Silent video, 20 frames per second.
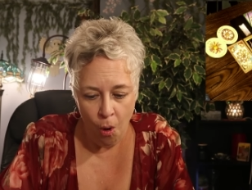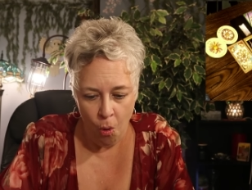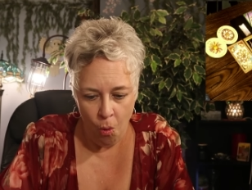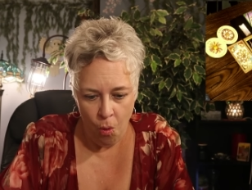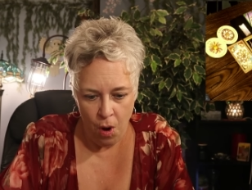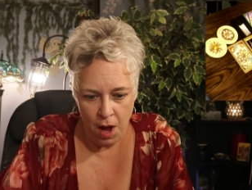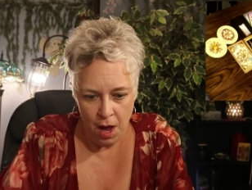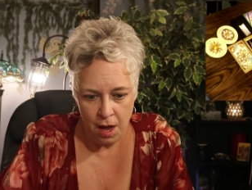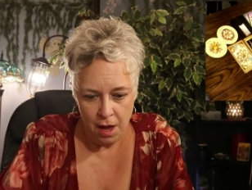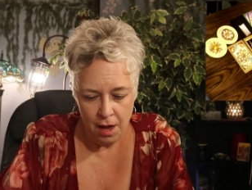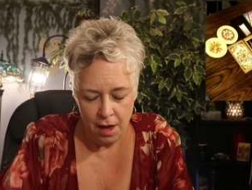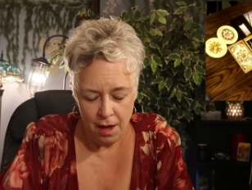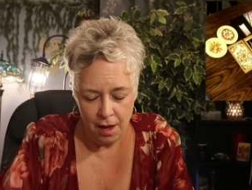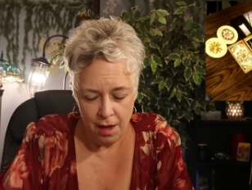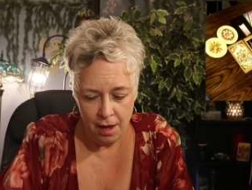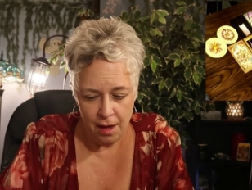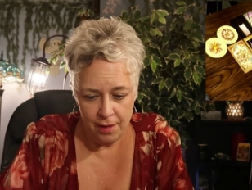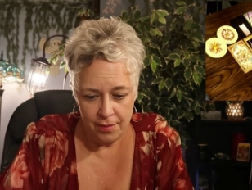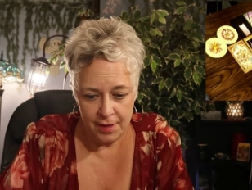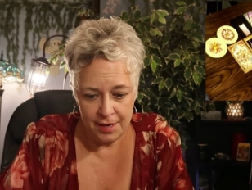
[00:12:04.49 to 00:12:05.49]
Wow.
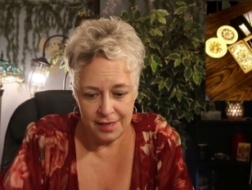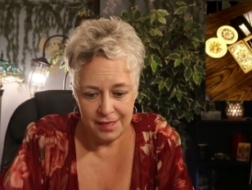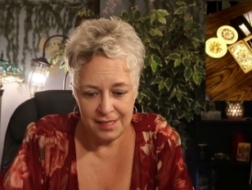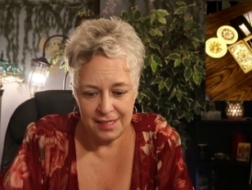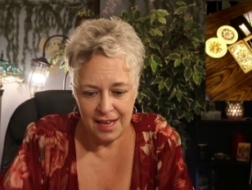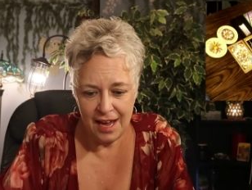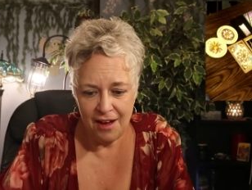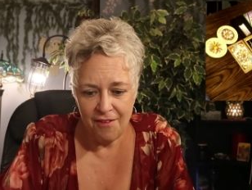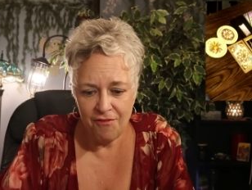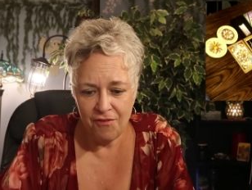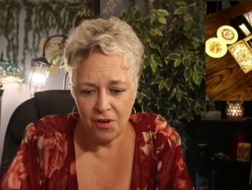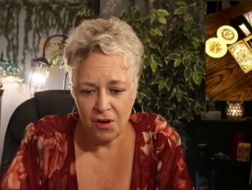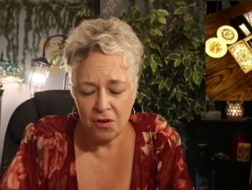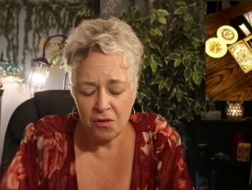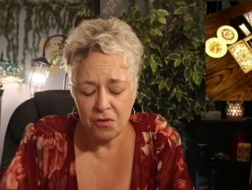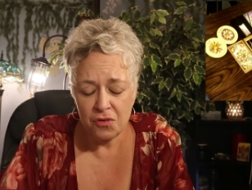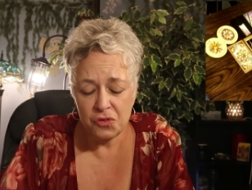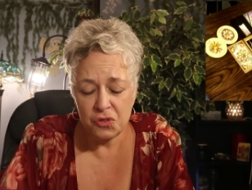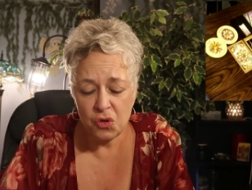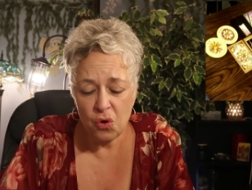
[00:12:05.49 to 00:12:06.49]
The
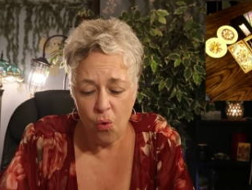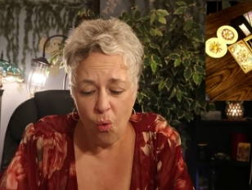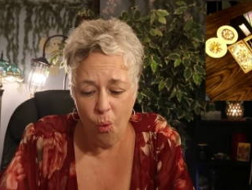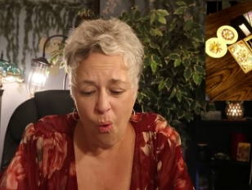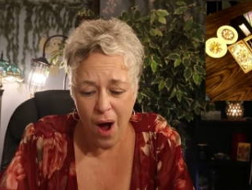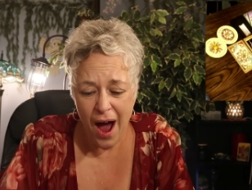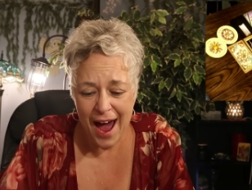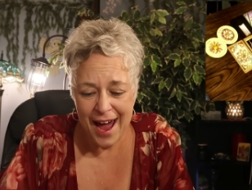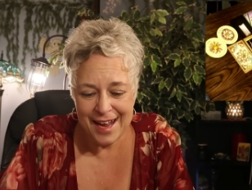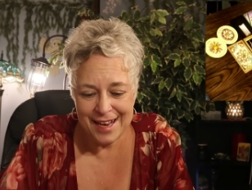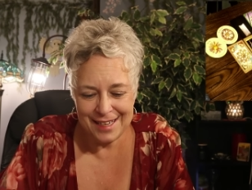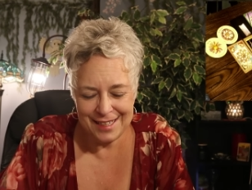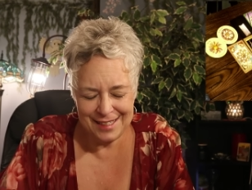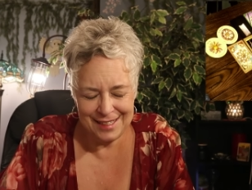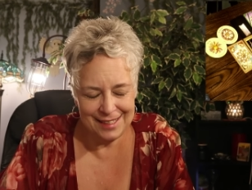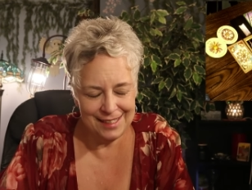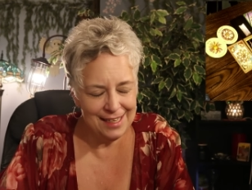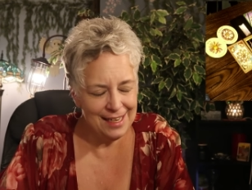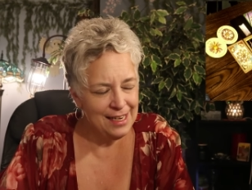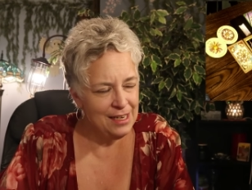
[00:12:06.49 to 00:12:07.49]
devil
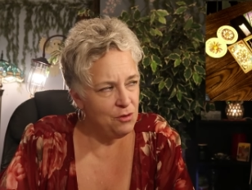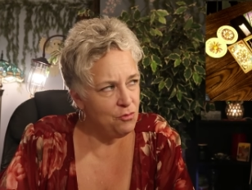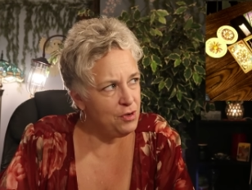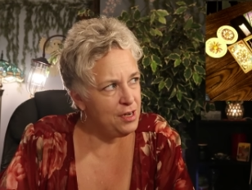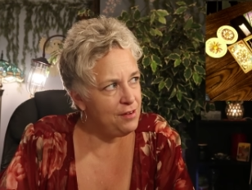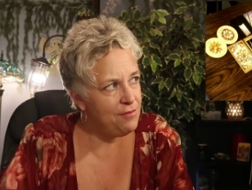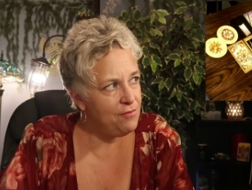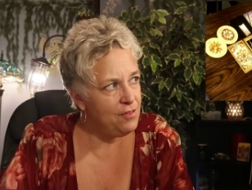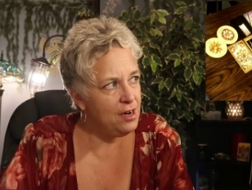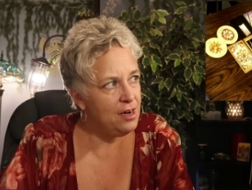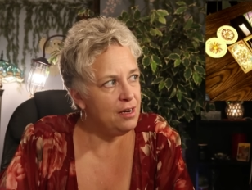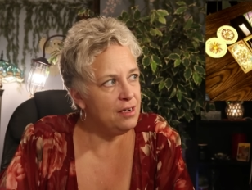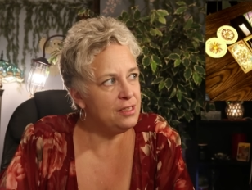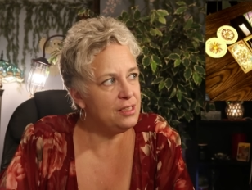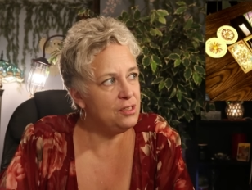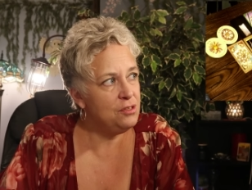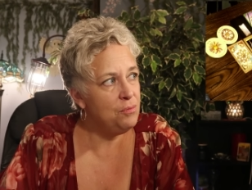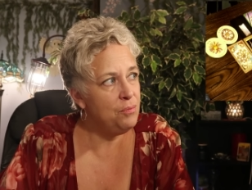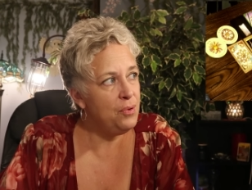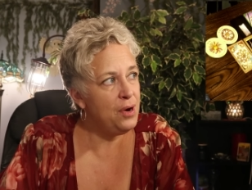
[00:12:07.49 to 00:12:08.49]
twice in
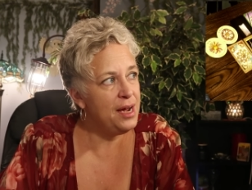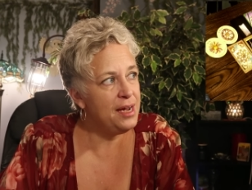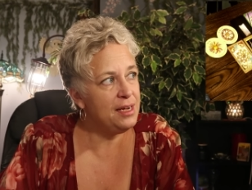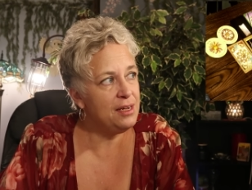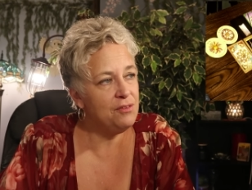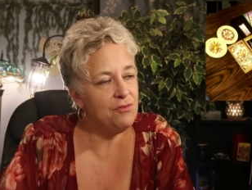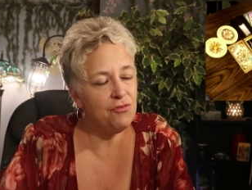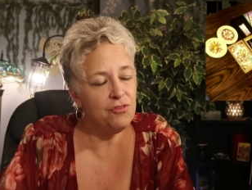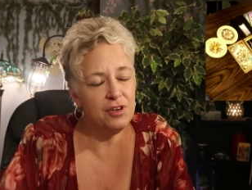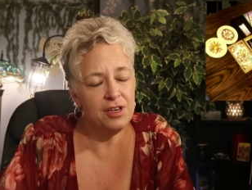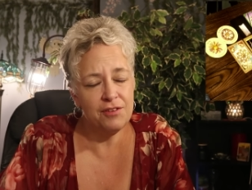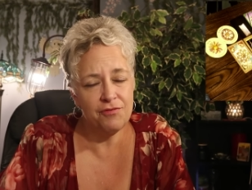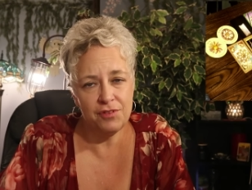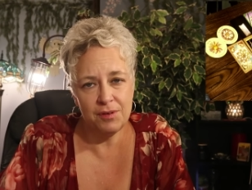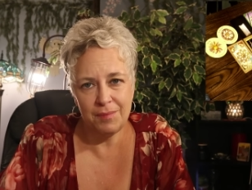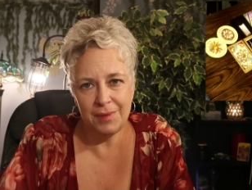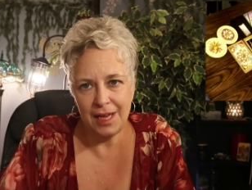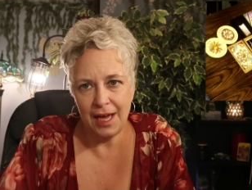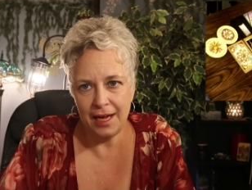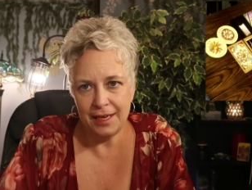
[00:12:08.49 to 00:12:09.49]
reverse. You breaking free
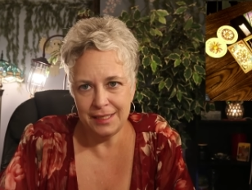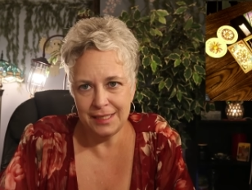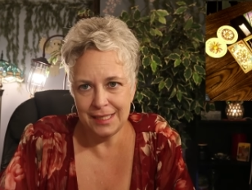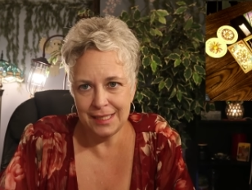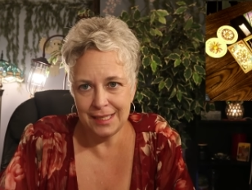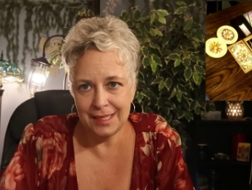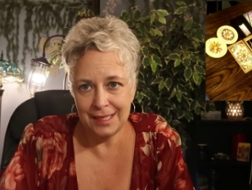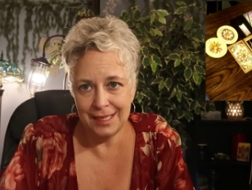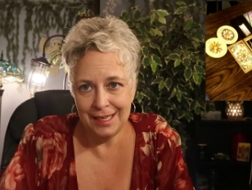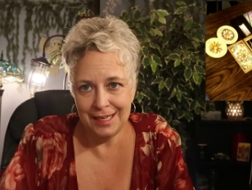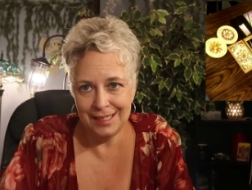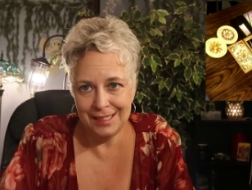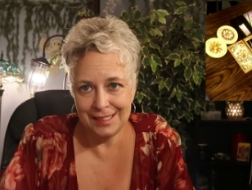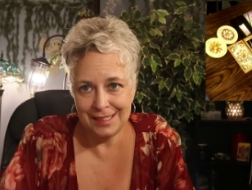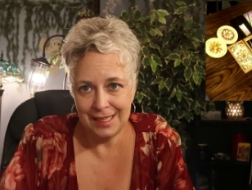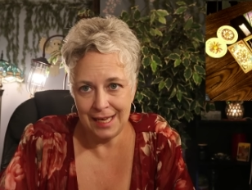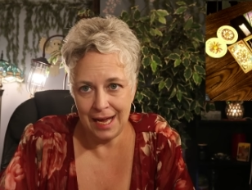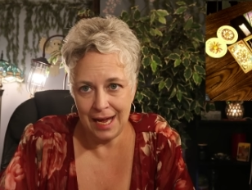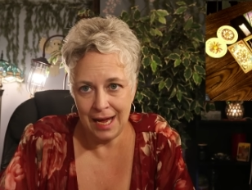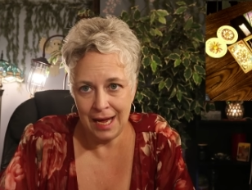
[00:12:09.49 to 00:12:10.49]
from lots of
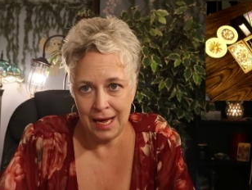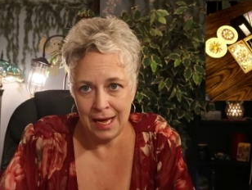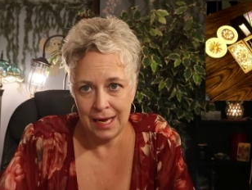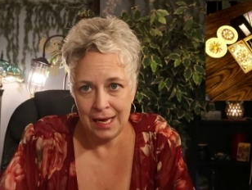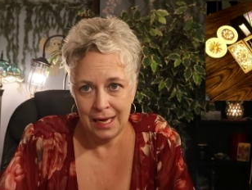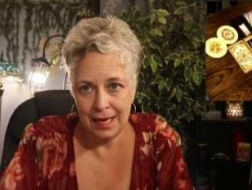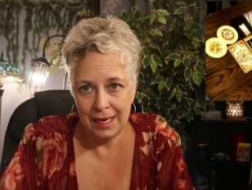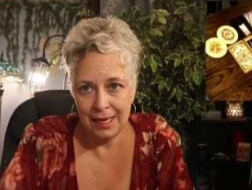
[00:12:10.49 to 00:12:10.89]
things, huh?